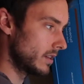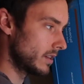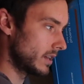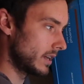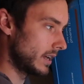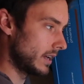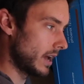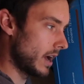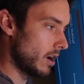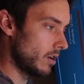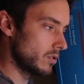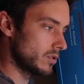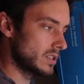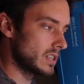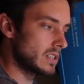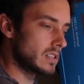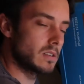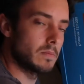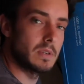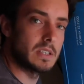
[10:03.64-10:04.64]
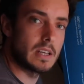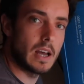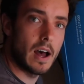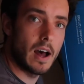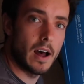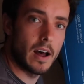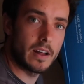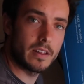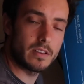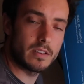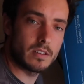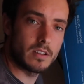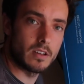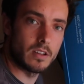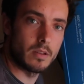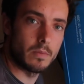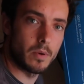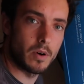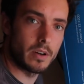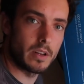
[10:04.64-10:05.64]
the whole system is earthed
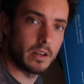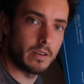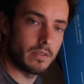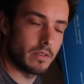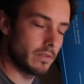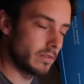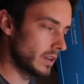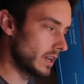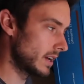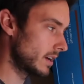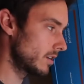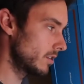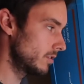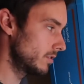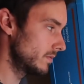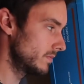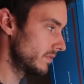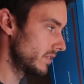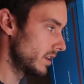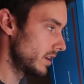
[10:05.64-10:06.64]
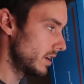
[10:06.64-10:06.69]
to the body of the vehicle.